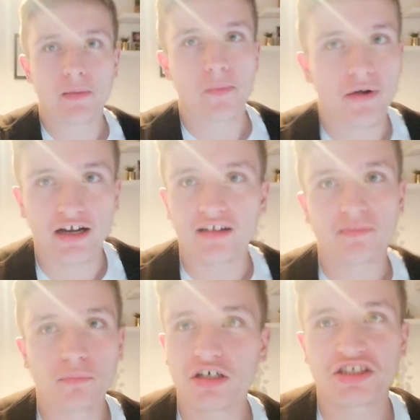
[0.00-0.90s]
my brain
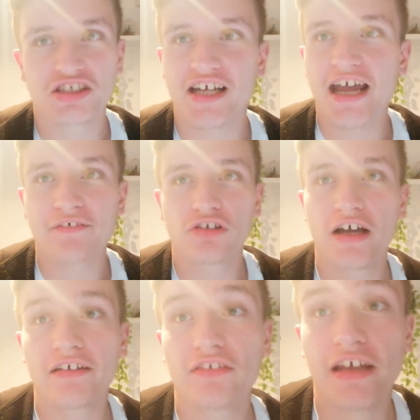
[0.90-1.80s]
is mush today, I have not
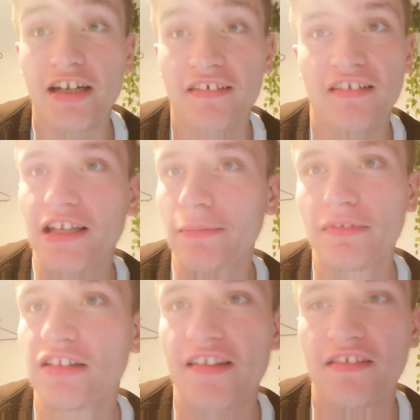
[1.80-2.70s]
had any sleep
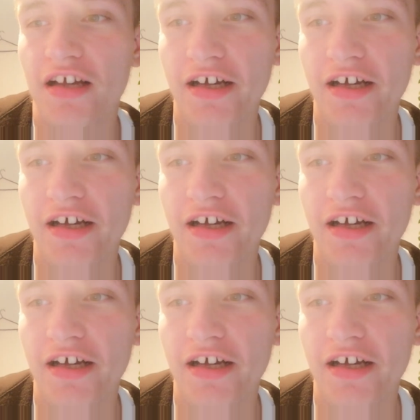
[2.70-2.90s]
last